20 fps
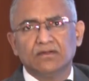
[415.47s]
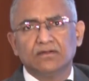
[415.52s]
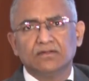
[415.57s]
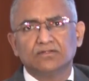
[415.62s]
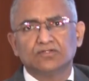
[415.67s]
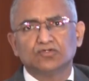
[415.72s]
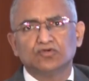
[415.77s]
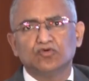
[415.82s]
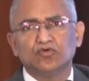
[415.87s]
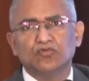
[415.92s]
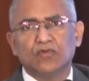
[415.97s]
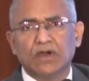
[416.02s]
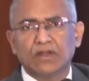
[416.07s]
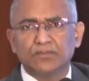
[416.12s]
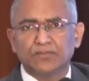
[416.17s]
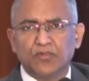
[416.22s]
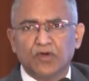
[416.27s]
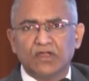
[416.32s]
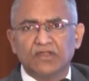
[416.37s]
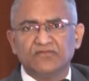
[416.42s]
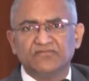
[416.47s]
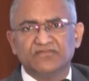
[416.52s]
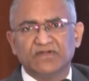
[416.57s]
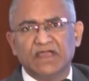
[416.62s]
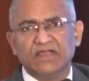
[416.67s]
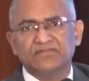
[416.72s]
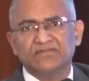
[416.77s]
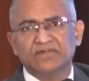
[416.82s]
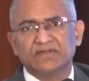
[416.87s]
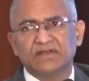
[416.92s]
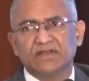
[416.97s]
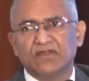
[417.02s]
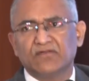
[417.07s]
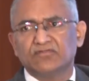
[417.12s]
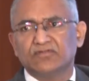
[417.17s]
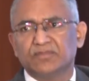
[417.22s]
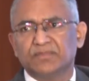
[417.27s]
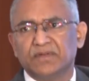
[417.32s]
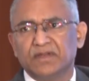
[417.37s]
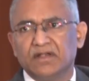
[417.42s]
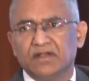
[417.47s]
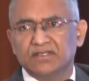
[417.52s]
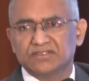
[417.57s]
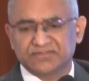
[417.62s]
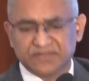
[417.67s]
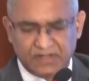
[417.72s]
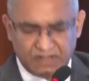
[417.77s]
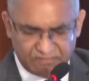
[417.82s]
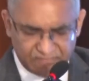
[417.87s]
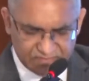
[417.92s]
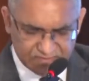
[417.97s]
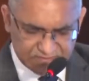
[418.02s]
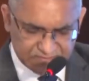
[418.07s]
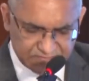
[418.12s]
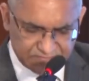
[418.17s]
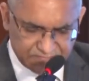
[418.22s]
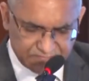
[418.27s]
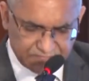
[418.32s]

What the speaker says: to 1.5 degree of the pre-industrial levels.